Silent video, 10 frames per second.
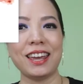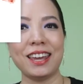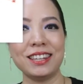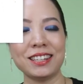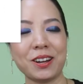
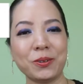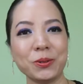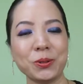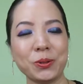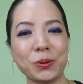And I
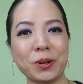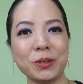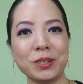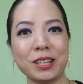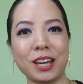also don't
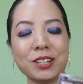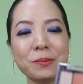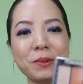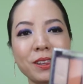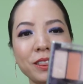want to touch
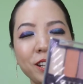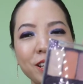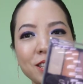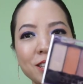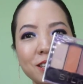about
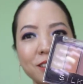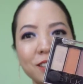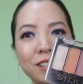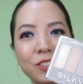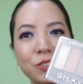this
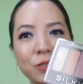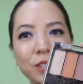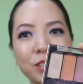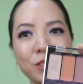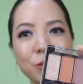Silky Girl
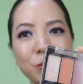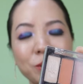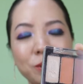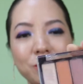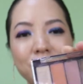Truly Nude
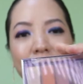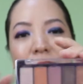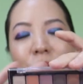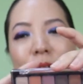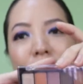
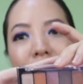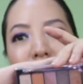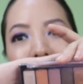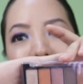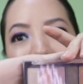eyeshadow
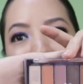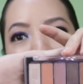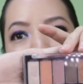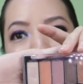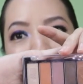palette
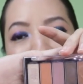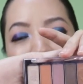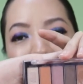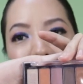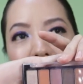because
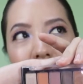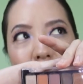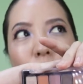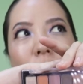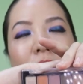I
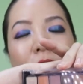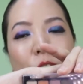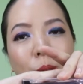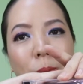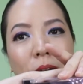had one
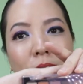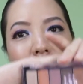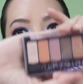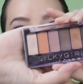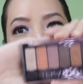eyeshadow palette
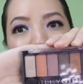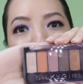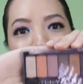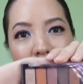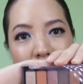that is
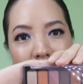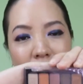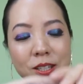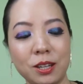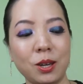smaller than
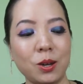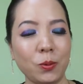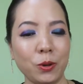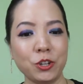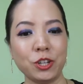this,
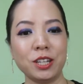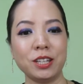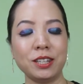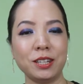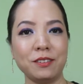which
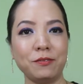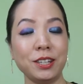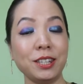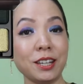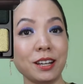is the
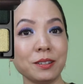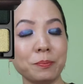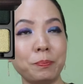Viseart